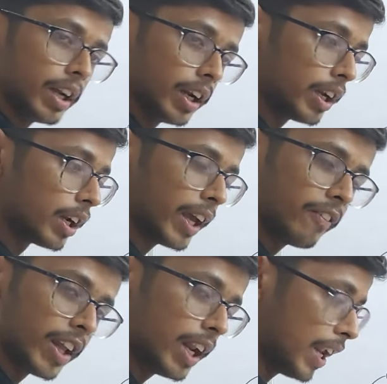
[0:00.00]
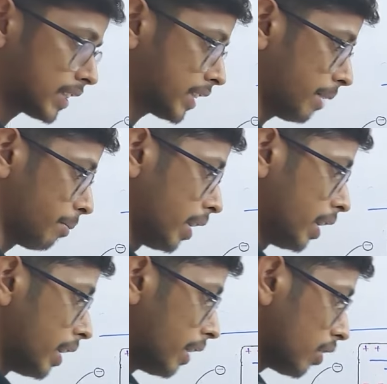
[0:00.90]
It will take very less time.
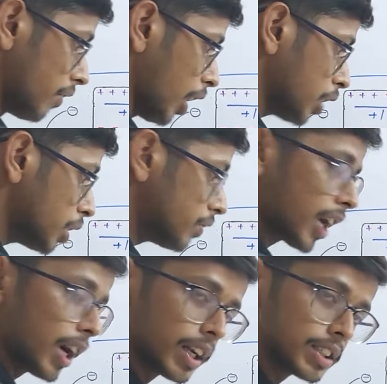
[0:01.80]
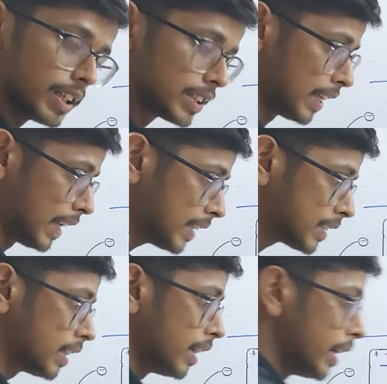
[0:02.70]
If the velocity of the conduction is less,